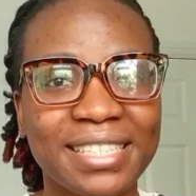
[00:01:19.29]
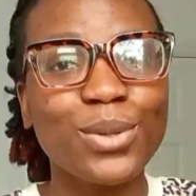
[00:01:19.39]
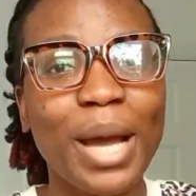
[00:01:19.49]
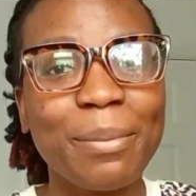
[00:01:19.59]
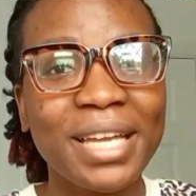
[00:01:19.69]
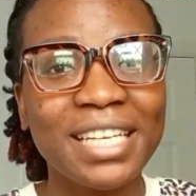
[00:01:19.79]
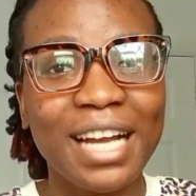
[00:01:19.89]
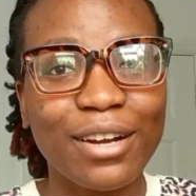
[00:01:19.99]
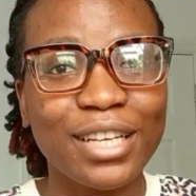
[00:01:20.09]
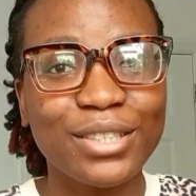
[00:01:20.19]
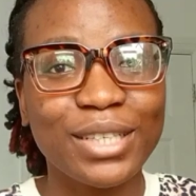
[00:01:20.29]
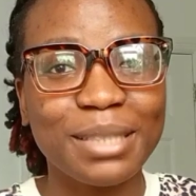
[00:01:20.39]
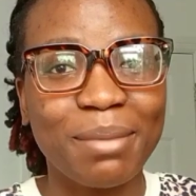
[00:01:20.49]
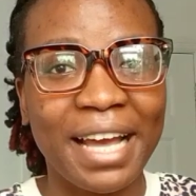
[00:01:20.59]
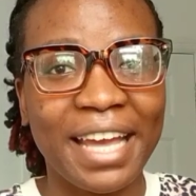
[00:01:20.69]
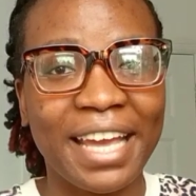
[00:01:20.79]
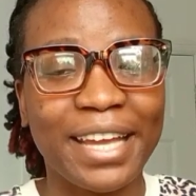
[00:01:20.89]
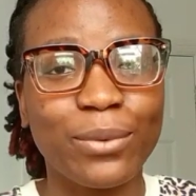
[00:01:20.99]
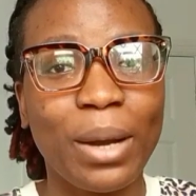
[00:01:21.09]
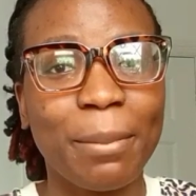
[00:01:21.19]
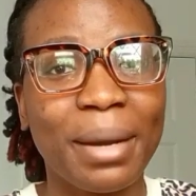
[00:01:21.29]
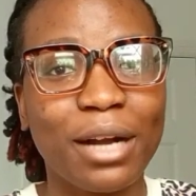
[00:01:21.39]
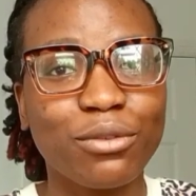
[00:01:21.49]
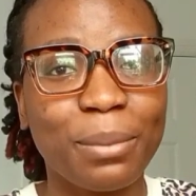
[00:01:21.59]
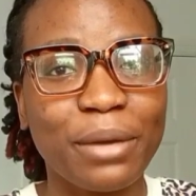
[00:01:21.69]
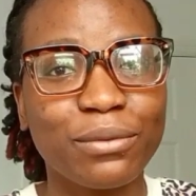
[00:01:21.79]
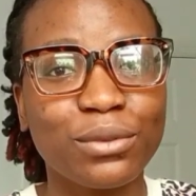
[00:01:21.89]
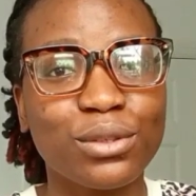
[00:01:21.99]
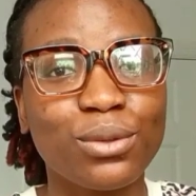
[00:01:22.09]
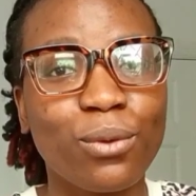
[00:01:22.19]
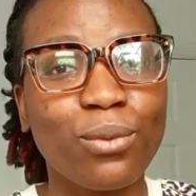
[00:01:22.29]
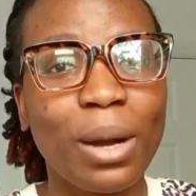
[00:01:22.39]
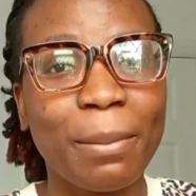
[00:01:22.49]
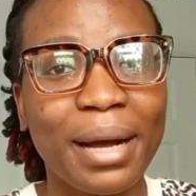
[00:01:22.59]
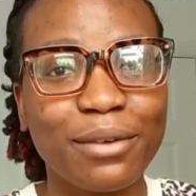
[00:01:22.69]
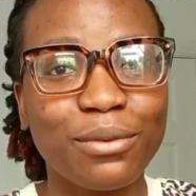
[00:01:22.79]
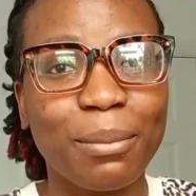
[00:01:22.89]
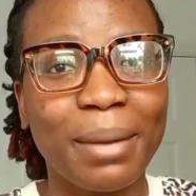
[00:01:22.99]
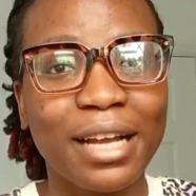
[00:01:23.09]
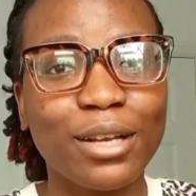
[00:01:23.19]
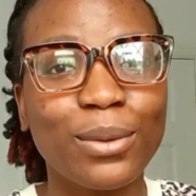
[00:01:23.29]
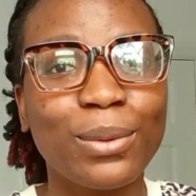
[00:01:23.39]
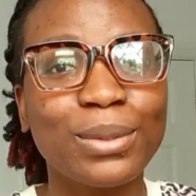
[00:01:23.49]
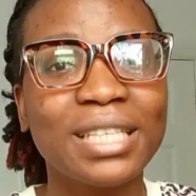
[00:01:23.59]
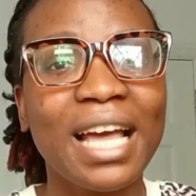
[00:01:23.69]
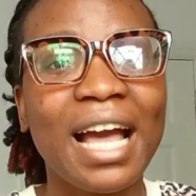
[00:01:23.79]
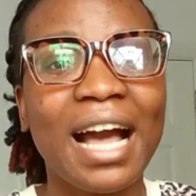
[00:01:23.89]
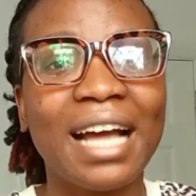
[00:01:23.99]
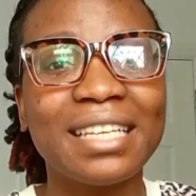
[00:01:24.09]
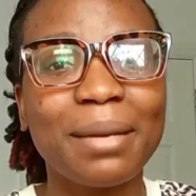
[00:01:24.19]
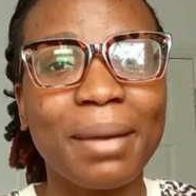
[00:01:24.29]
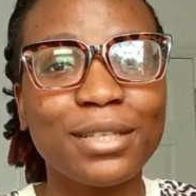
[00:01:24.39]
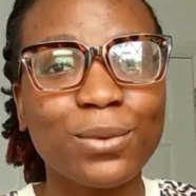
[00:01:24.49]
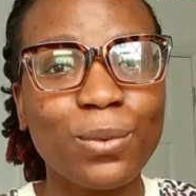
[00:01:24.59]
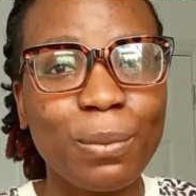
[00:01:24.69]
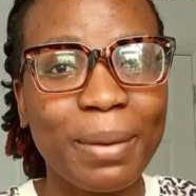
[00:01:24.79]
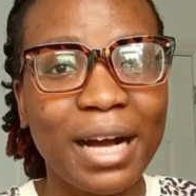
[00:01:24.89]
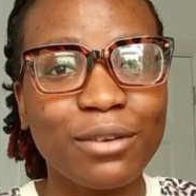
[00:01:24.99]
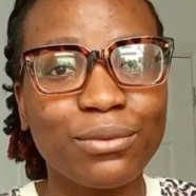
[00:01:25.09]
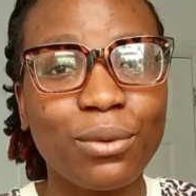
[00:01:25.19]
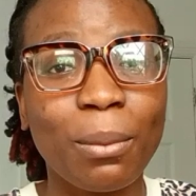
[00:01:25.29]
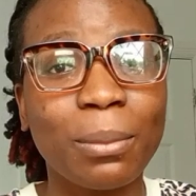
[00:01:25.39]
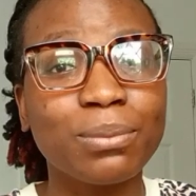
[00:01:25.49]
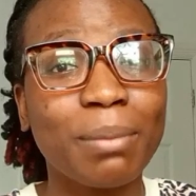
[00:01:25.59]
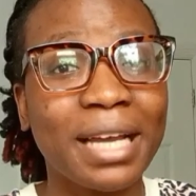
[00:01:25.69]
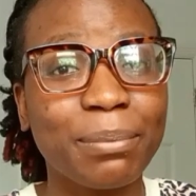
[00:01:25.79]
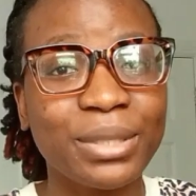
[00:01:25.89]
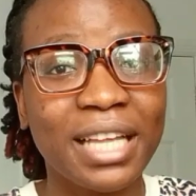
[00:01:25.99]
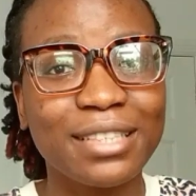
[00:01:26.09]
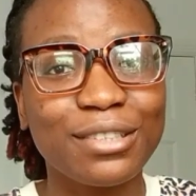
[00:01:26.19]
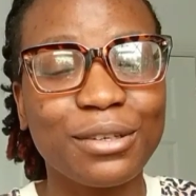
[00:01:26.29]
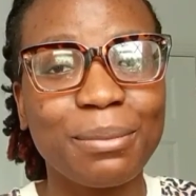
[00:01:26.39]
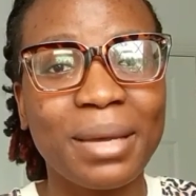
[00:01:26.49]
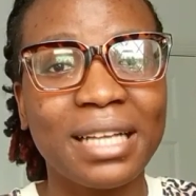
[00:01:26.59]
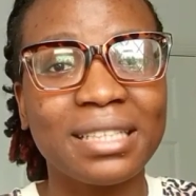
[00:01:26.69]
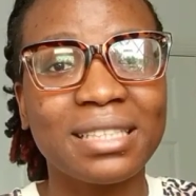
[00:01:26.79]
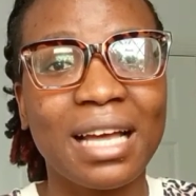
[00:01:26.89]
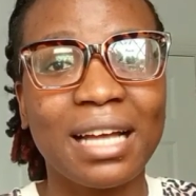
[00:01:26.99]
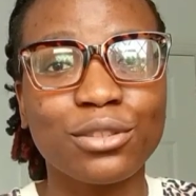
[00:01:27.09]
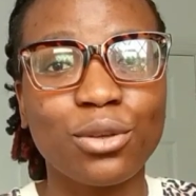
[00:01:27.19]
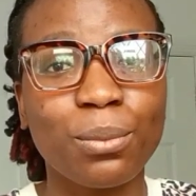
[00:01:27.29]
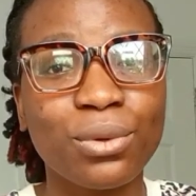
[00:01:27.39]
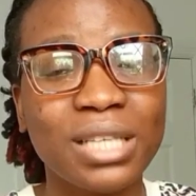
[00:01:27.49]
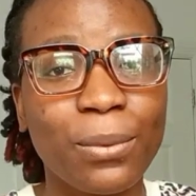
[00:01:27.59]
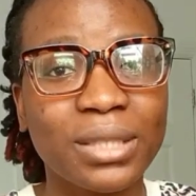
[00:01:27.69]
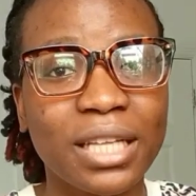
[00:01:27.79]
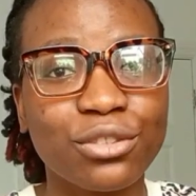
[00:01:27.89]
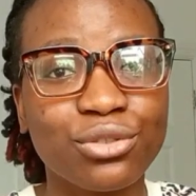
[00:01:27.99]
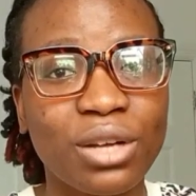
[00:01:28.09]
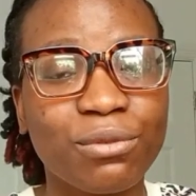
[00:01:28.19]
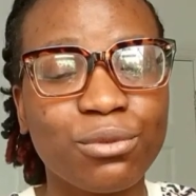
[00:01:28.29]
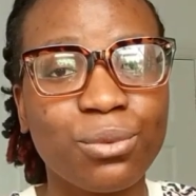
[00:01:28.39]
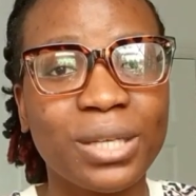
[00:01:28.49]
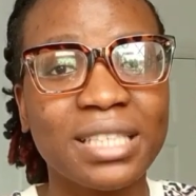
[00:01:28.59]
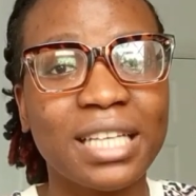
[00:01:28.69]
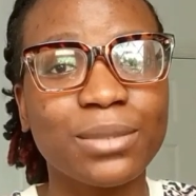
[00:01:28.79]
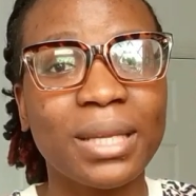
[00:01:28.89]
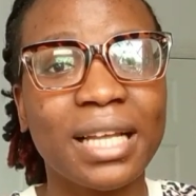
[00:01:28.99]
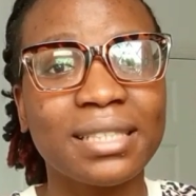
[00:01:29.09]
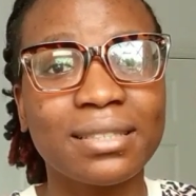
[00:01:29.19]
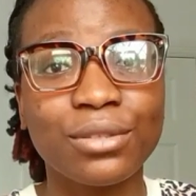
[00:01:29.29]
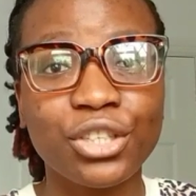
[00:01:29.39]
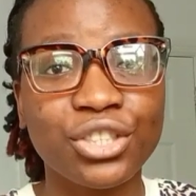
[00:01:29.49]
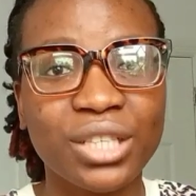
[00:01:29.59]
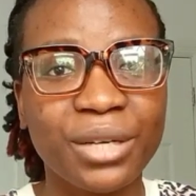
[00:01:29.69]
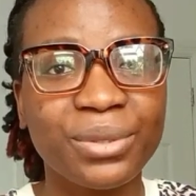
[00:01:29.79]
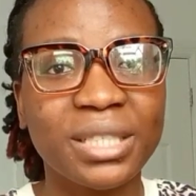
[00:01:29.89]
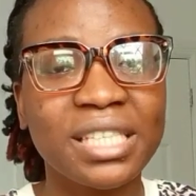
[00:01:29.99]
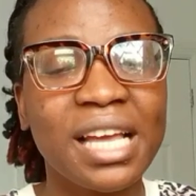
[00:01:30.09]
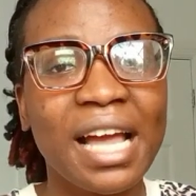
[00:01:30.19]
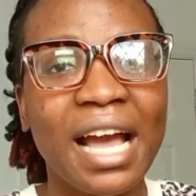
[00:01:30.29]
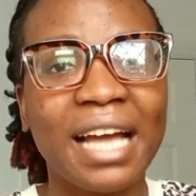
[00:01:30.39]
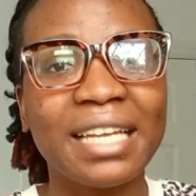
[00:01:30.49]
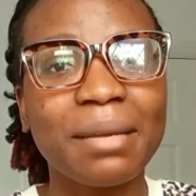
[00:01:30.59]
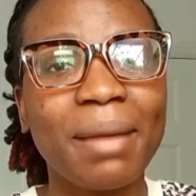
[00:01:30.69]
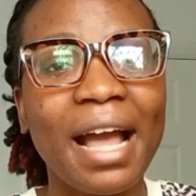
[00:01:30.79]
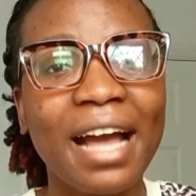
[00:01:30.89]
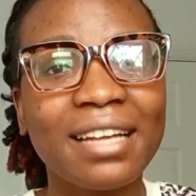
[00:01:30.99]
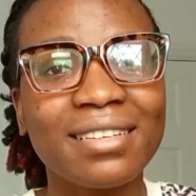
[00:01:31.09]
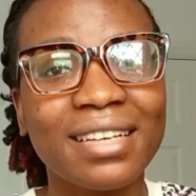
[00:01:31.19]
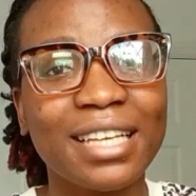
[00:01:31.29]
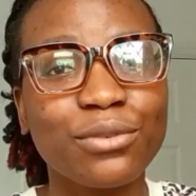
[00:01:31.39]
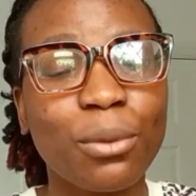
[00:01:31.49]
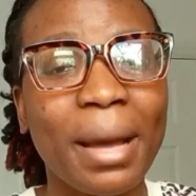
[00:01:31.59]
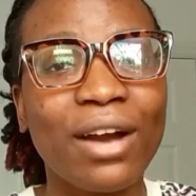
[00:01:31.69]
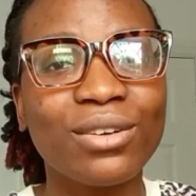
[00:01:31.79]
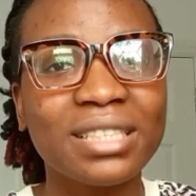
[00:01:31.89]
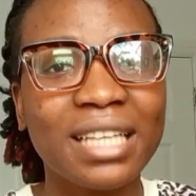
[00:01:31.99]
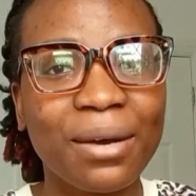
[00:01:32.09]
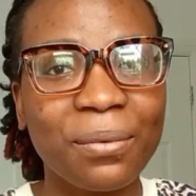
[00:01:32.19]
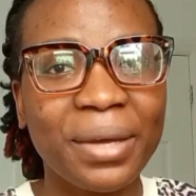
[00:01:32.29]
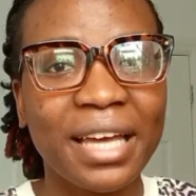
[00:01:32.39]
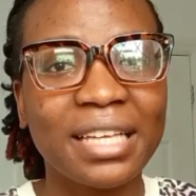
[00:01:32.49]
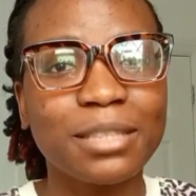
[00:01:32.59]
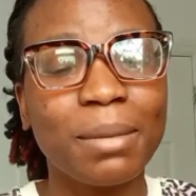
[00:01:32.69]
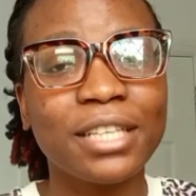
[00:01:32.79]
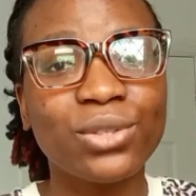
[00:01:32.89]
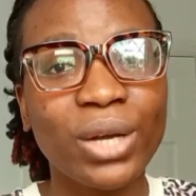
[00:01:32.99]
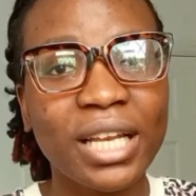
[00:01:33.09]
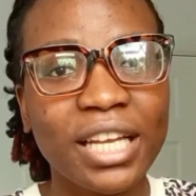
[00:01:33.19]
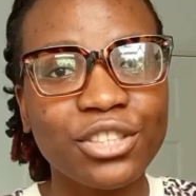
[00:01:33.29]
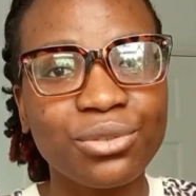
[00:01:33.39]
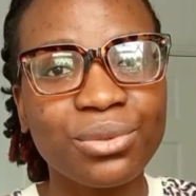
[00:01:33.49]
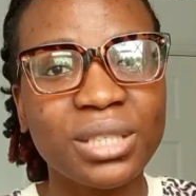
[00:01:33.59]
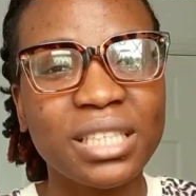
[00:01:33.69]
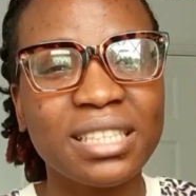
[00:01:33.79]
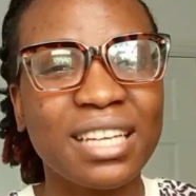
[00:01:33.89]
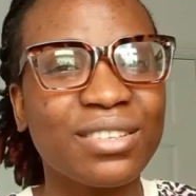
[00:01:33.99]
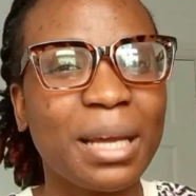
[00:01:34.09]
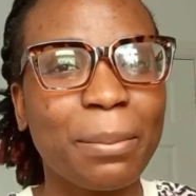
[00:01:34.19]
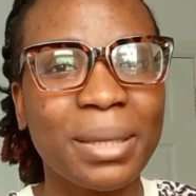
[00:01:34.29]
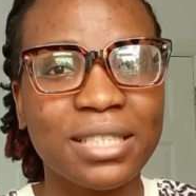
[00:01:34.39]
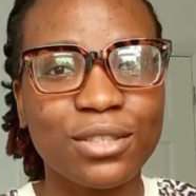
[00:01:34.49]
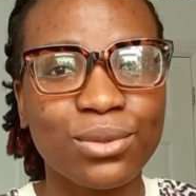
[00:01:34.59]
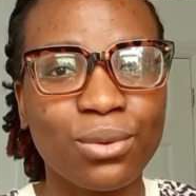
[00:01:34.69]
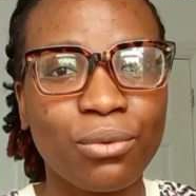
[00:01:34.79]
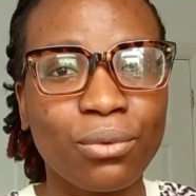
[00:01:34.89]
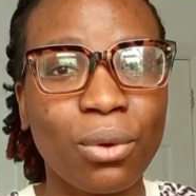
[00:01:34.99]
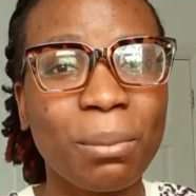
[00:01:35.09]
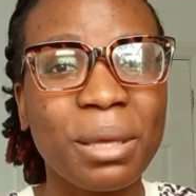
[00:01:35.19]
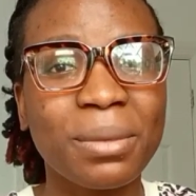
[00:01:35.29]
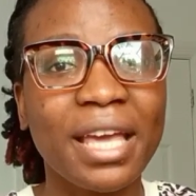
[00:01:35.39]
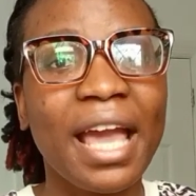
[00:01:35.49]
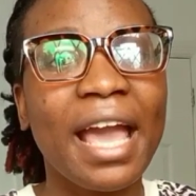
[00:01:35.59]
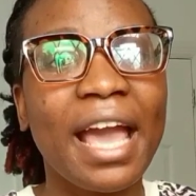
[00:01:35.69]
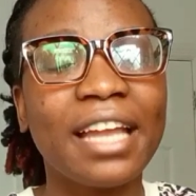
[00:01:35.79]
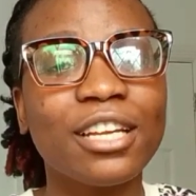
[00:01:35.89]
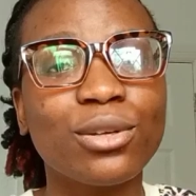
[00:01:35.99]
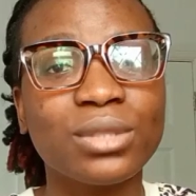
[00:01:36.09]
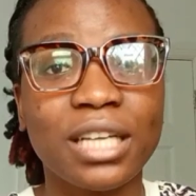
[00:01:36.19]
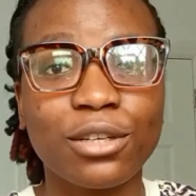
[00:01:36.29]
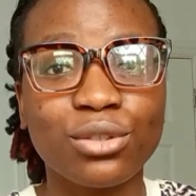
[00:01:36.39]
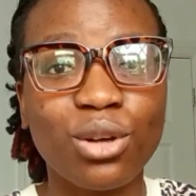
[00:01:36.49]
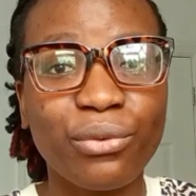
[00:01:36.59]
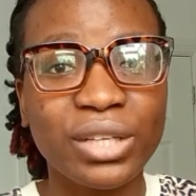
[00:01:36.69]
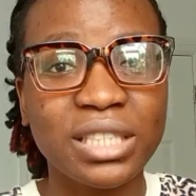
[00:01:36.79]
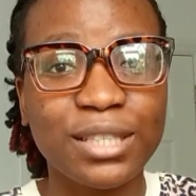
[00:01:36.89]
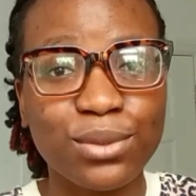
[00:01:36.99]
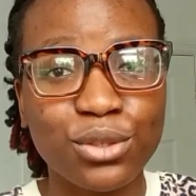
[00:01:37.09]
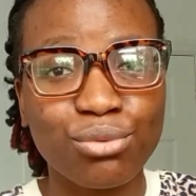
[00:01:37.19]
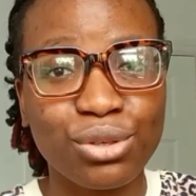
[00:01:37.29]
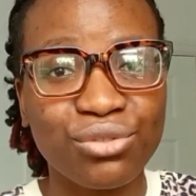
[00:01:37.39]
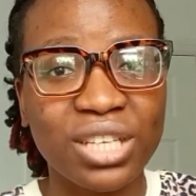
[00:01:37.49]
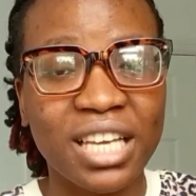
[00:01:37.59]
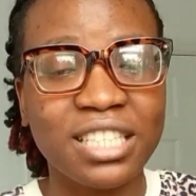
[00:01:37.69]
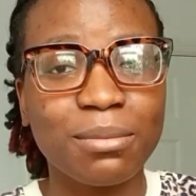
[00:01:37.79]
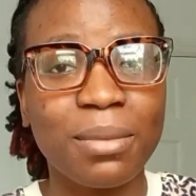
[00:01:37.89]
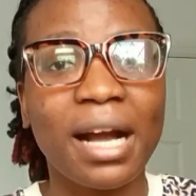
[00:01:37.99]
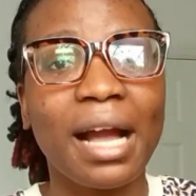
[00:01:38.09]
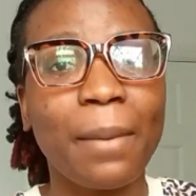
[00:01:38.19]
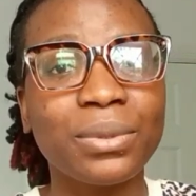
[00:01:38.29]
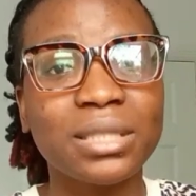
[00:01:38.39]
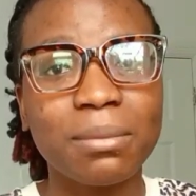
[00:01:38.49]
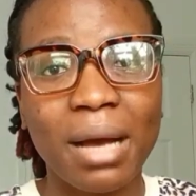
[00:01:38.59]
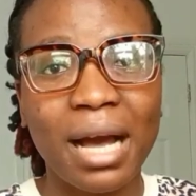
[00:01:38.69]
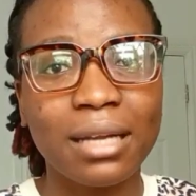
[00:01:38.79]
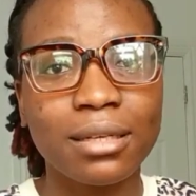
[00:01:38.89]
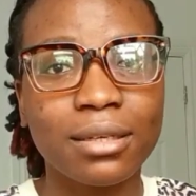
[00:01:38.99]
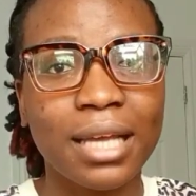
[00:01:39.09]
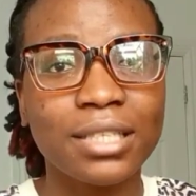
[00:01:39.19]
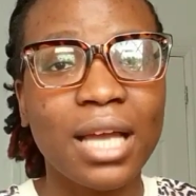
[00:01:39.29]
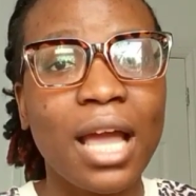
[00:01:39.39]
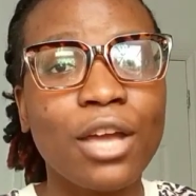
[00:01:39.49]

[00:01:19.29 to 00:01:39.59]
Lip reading: So I made the calculation in my head: 1 bag for my food stuff, 1 bag for my clothes, and then my school bag for my important documents and some books I wanted to travel with, as well as stationaries, and then my hand luggage for my underwears, my toiletries, and other petty stuff, or maybe any clothes that could not fit into the 23 kg bag. I put in my hand luggage.